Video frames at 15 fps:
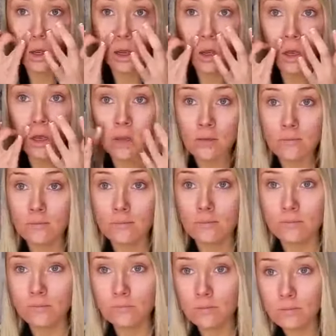
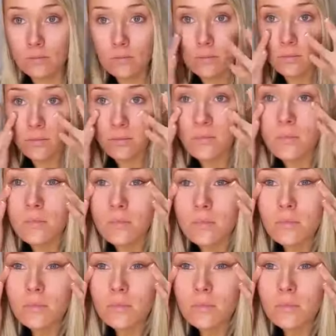(no one is talking)